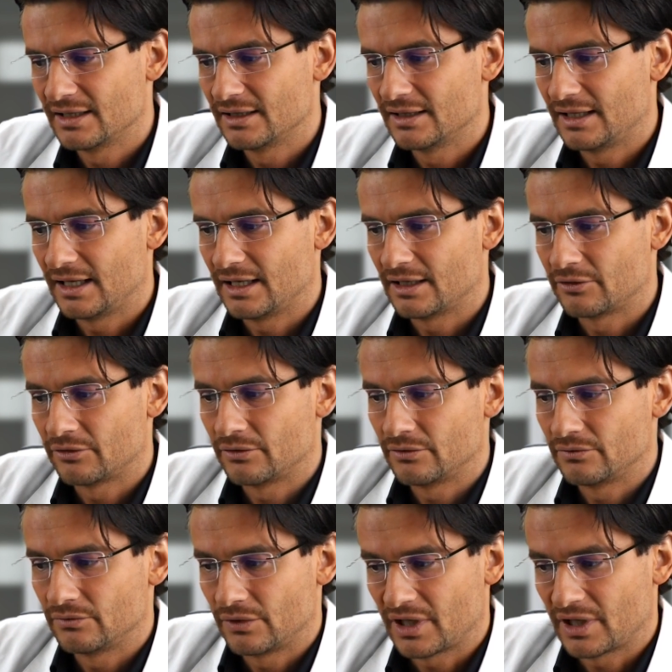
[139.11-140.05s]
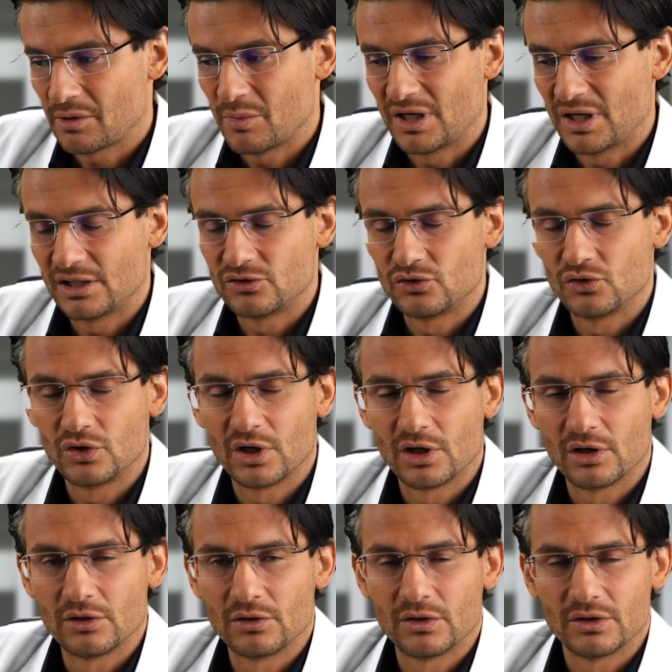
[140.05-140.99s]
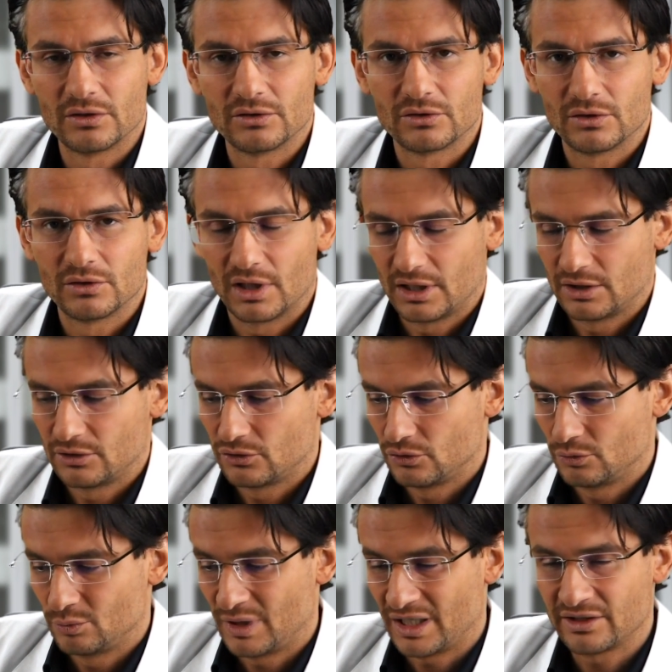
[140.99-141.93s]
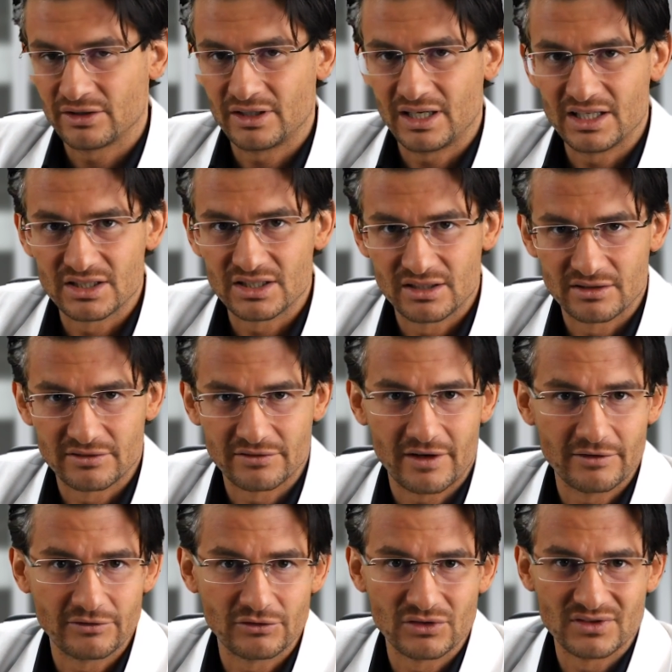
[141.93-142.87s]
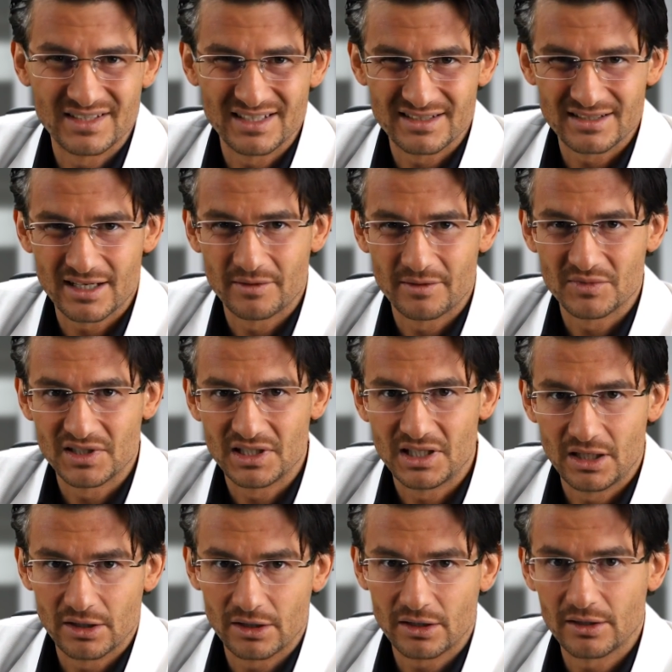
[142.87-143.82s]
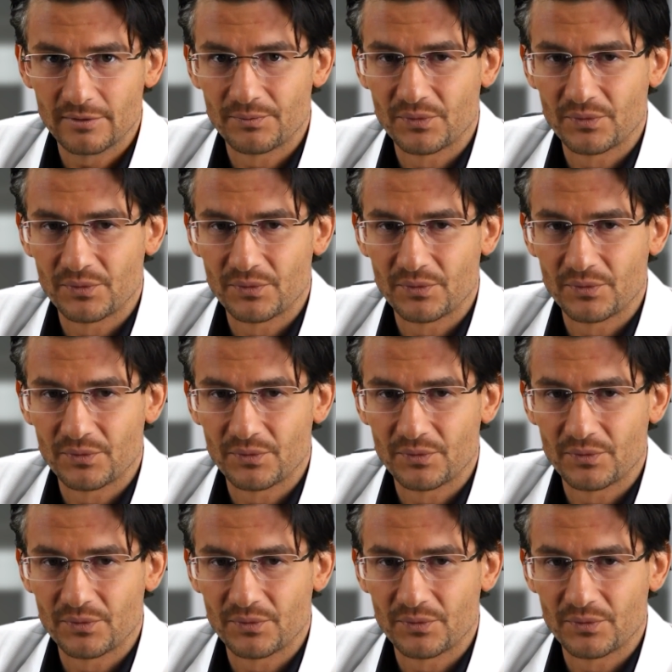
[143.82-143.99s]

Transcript: They are recommended to go and do blood donations 5 to 6 times a year,